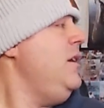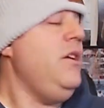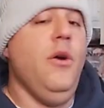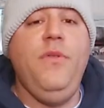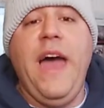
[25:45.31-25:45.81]

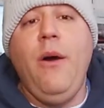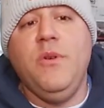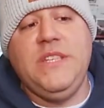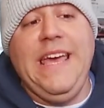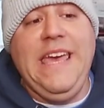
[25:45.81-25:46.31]
you know, that
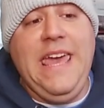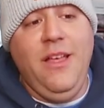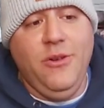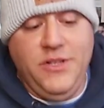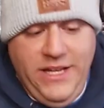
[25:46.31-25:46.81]
was a
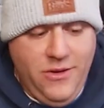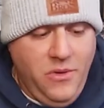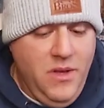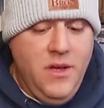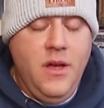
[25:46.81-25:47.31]
killer
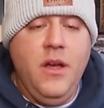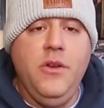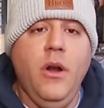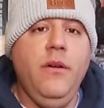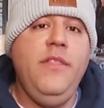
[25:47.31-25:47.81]
deal.
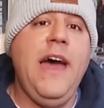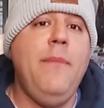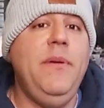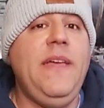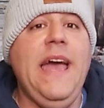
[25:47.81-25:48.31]
Not only
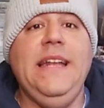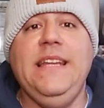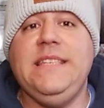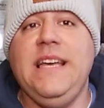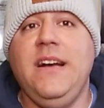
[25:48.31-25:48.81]
that, but they had
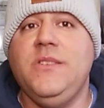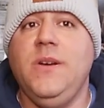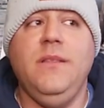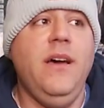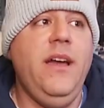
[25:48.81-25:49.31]
discounts
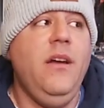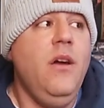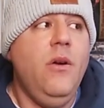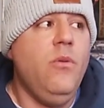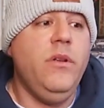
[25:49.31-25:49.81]
on like
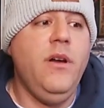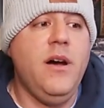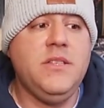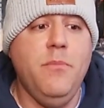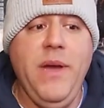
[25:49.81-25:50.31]
really
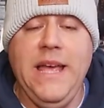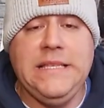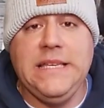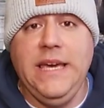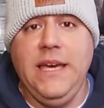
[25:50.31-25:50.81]
awesome
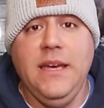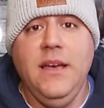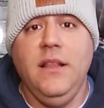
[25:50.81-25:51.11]
baits like